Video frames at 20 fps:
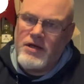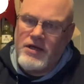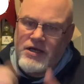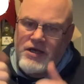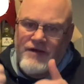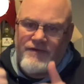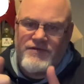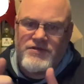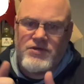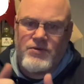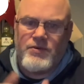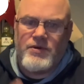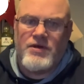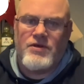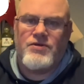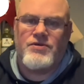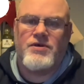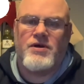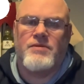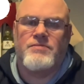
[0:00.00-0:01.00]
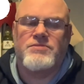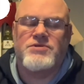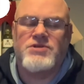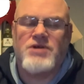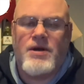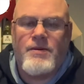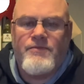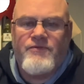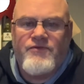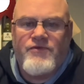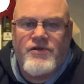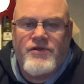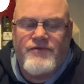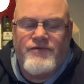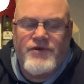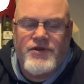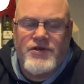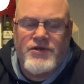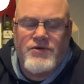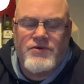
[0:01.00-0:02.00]
Give us a wee thumbs up for the
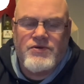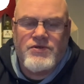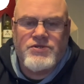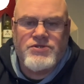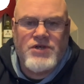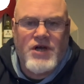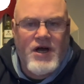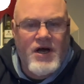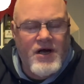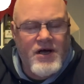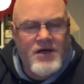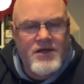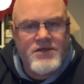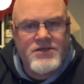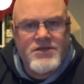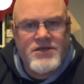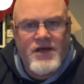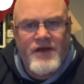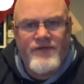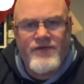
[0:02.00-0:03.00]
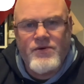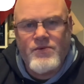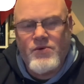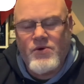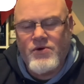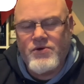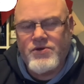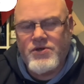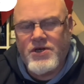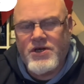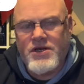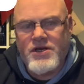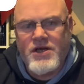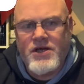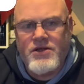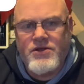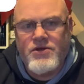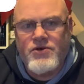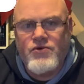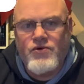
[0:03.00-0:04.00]
videos, and if you want you can
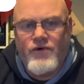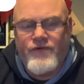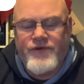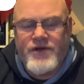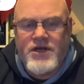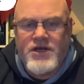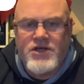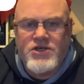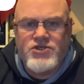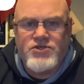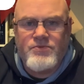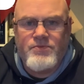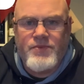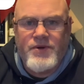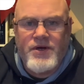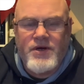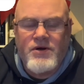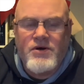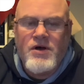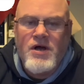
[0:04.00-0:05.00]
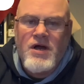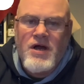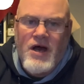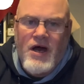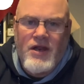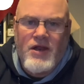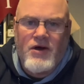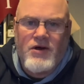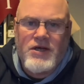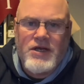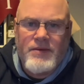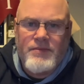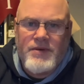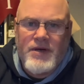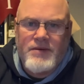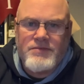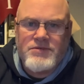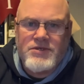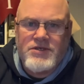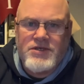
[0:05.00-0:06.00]
hit the notification bell and that'll keep you
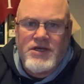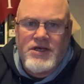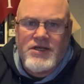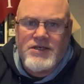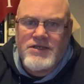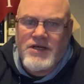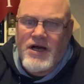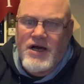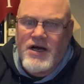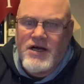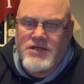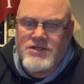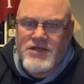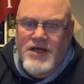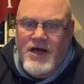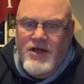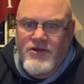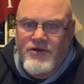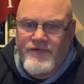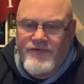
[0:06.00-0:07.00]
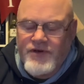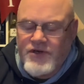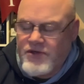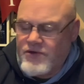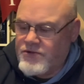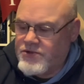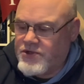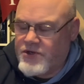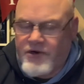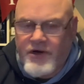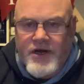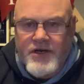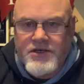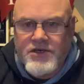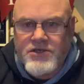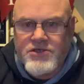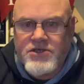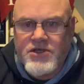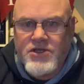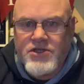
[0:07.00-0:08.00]
up to date as other videos are
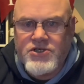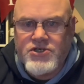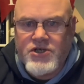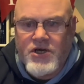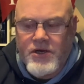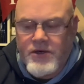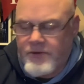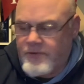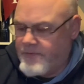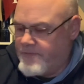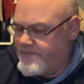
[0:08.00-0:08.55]
added to the channel.